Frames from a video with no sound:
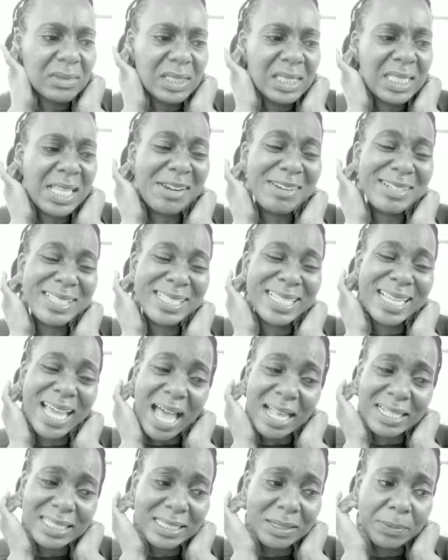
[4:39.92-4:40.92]
There's
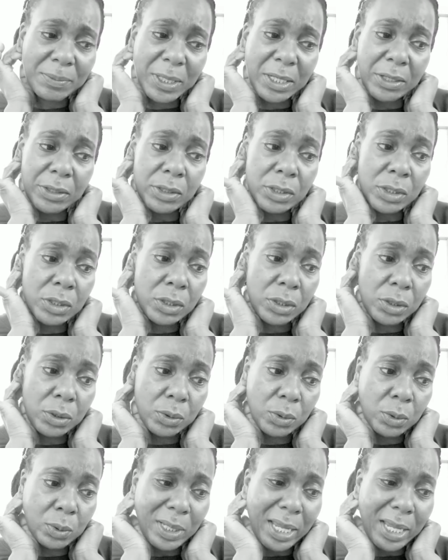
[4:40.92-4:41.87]
gossip here too.